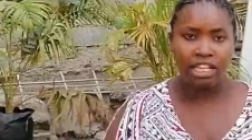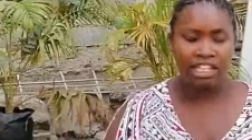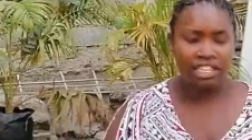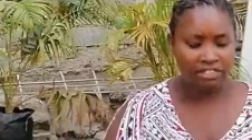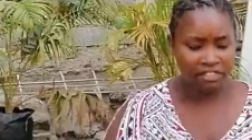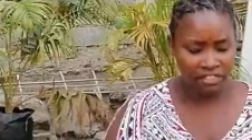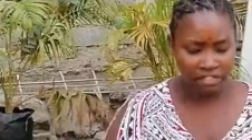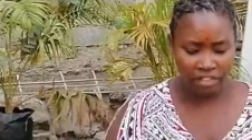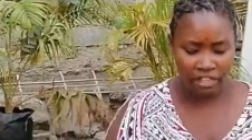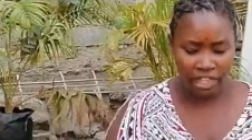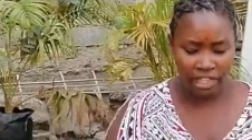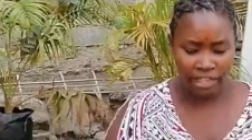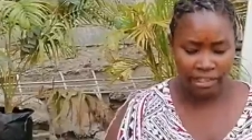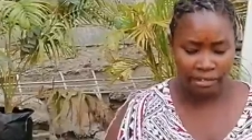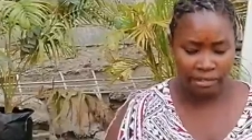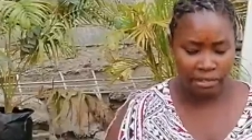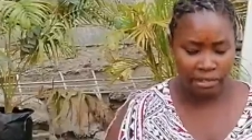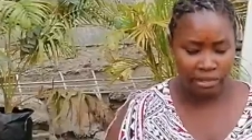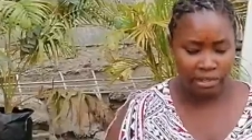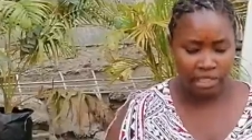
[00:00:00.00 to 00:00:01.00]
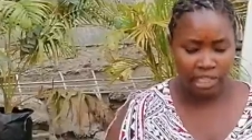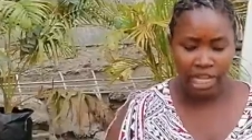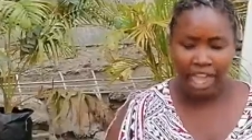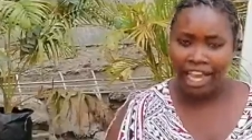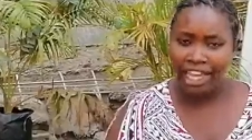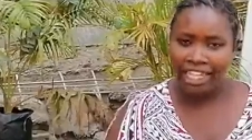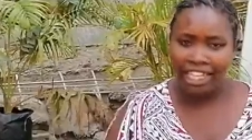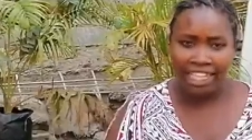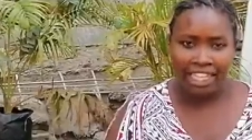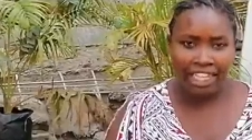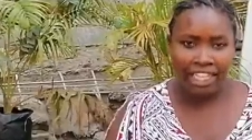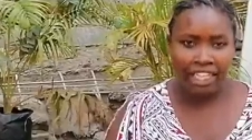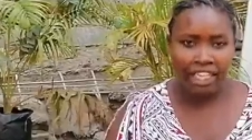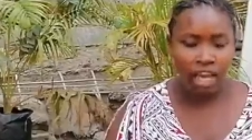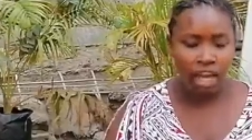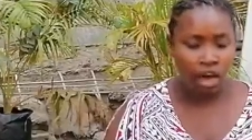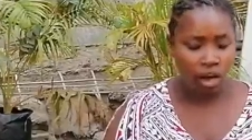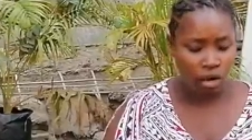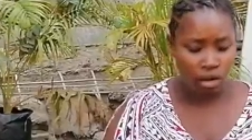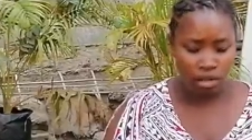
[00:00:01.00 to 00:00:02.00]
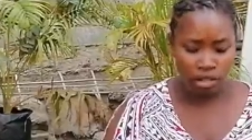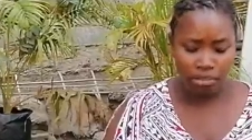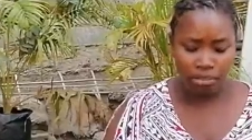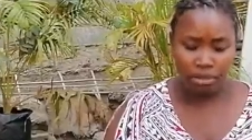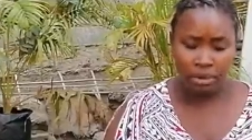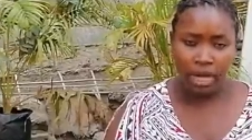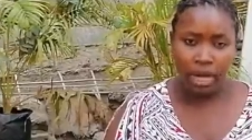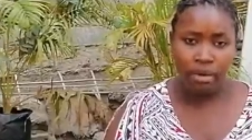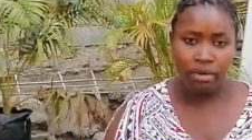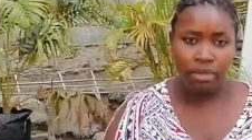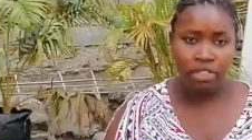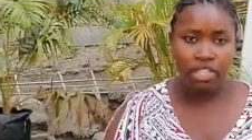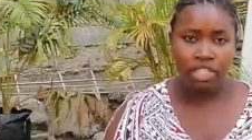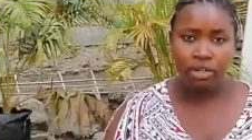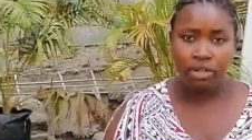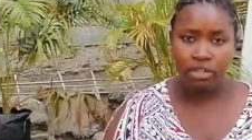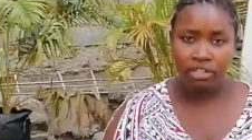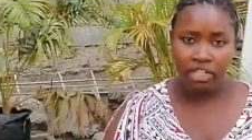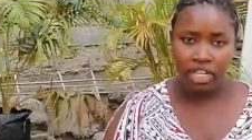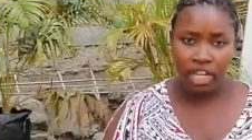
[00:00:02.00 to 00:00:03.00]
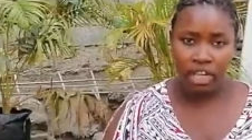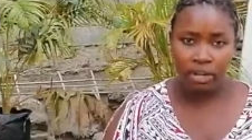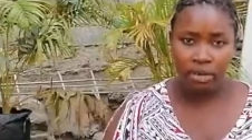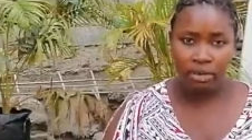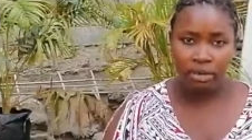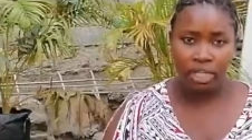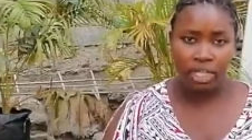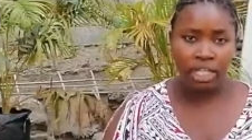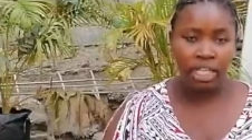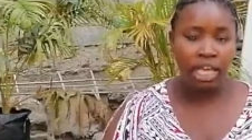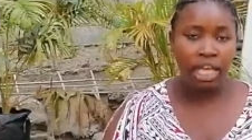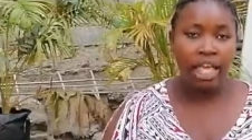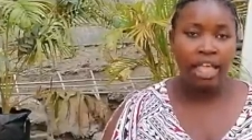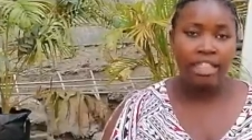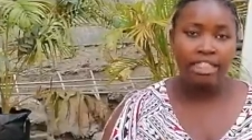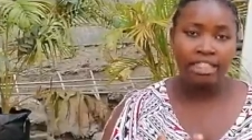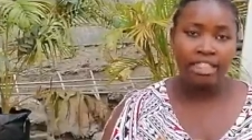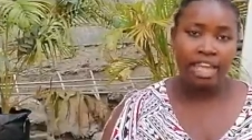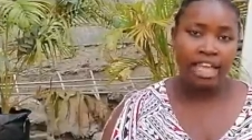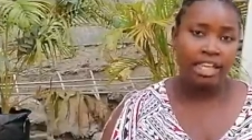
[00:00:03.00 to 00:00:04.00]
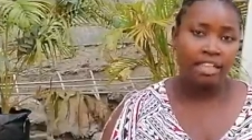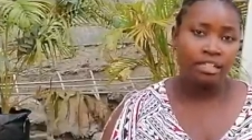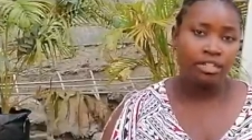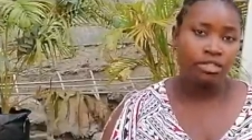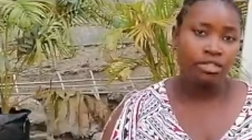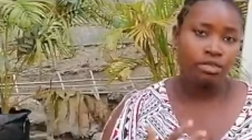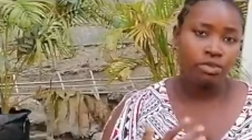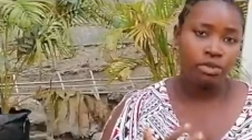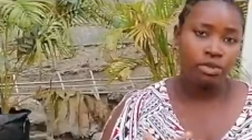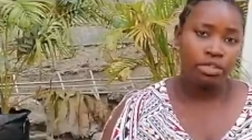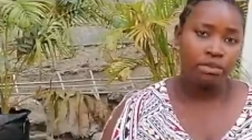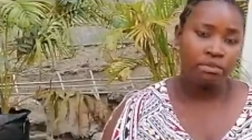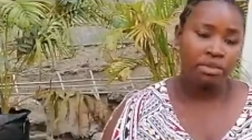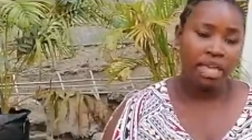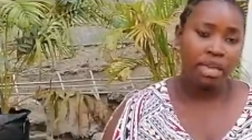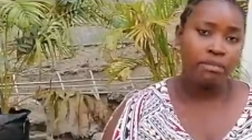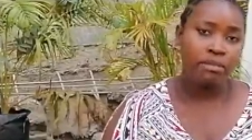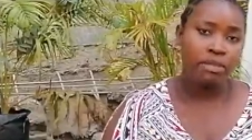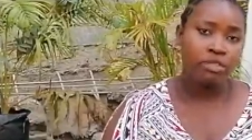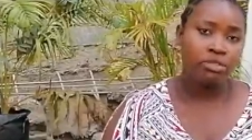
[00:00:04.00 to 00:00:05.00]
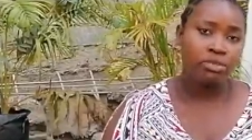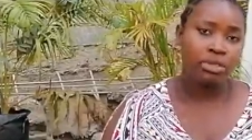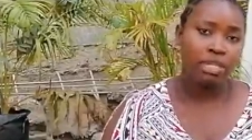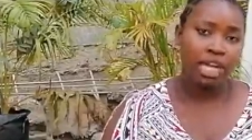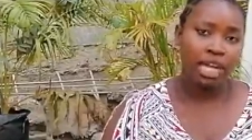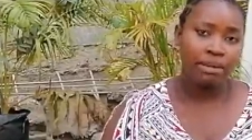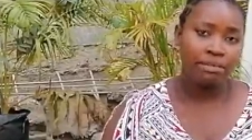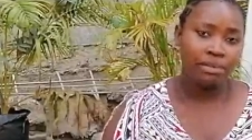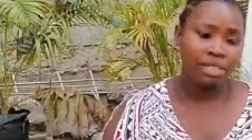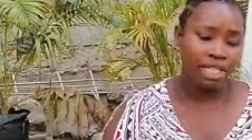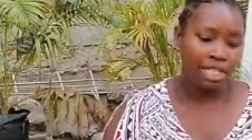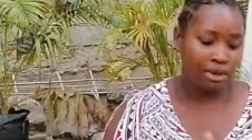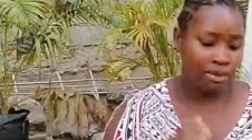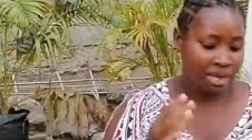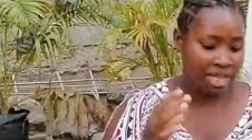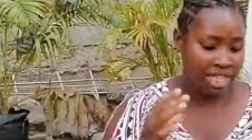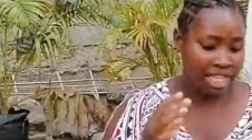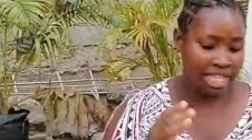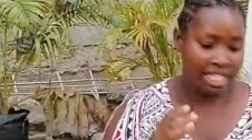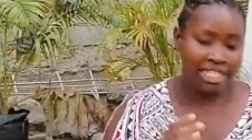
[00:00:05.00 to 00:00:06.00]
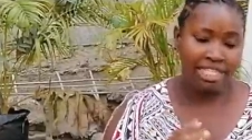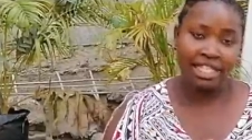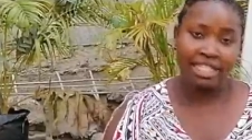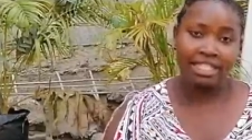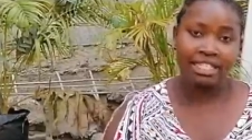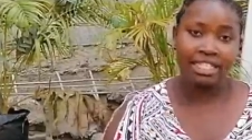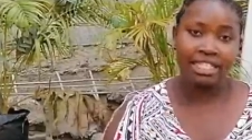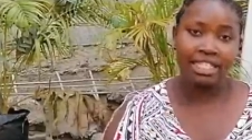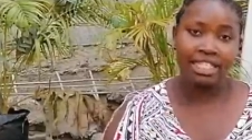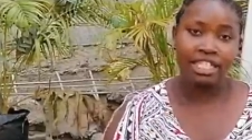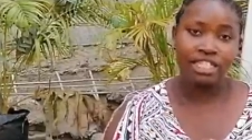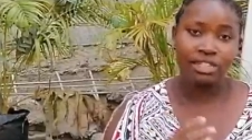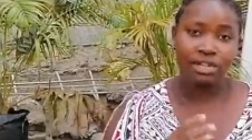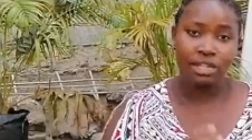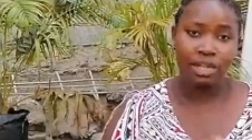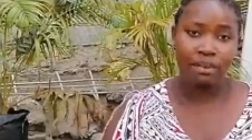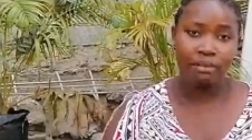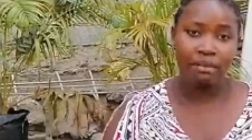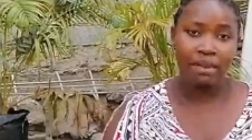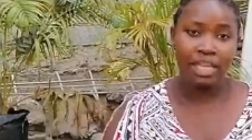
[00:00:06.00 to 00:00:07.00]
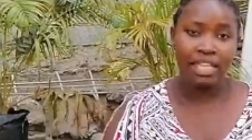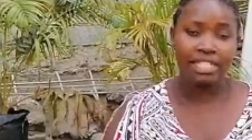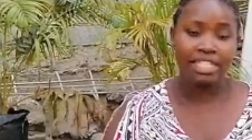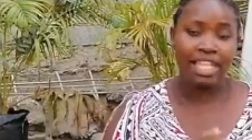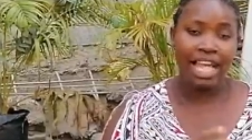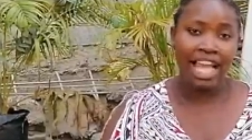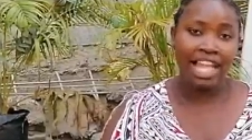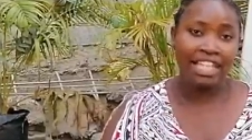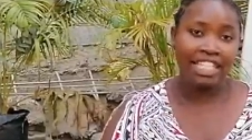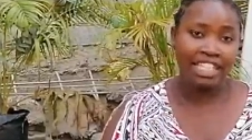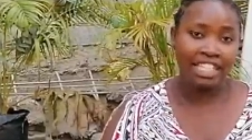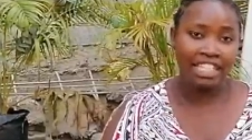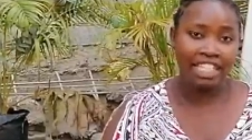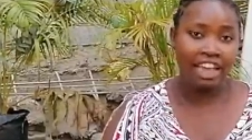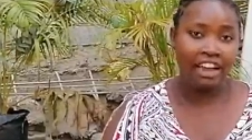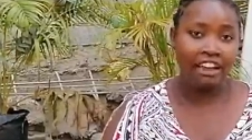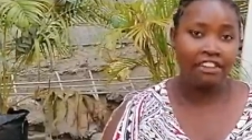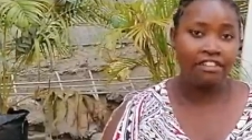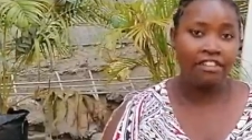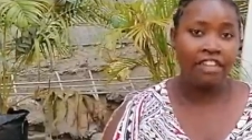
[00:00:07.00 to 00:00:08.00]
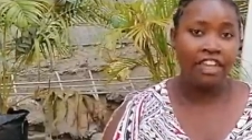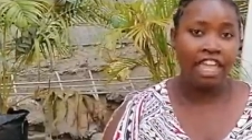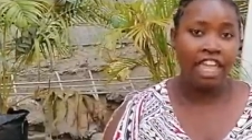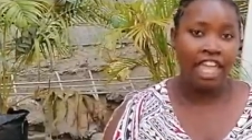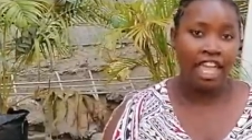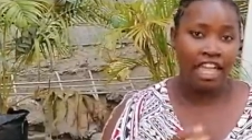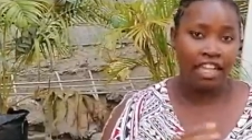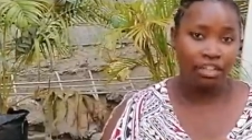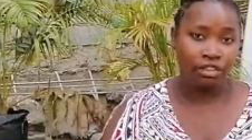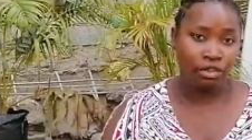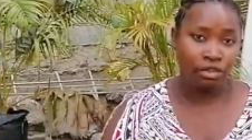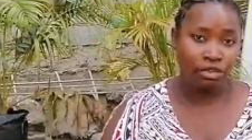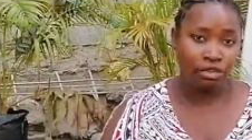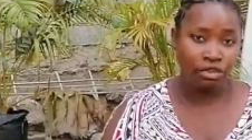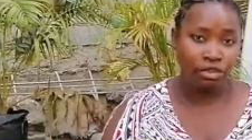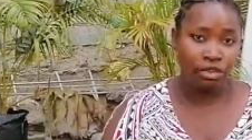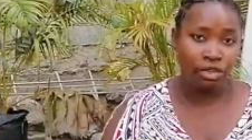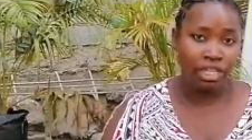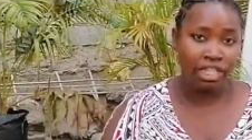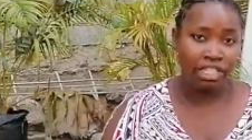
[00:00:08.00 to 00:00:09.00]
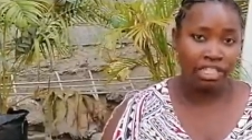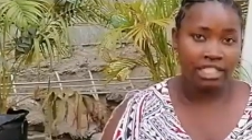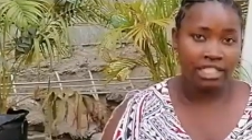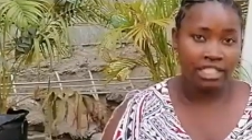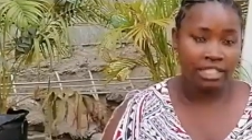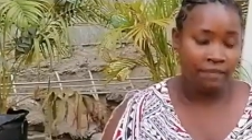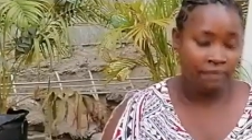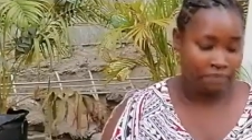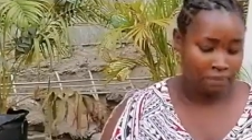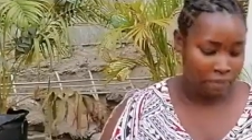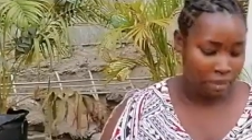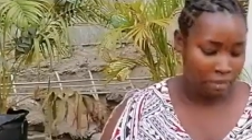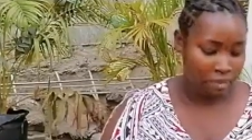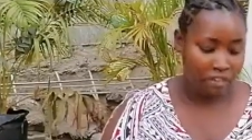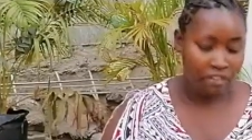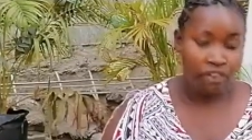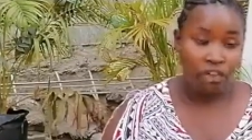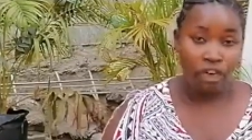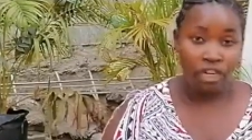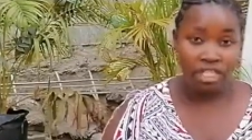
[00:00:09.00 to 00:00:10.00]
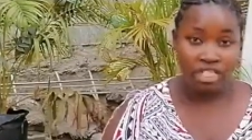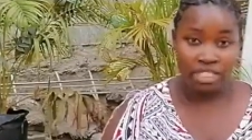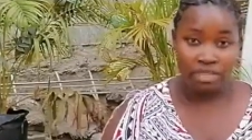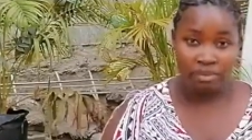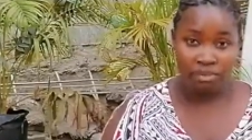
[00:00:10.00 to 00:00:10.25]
leaf uh, curling or browning or yellowing, then you would be able to capture whether it's a disease or a pest early enough and control it before it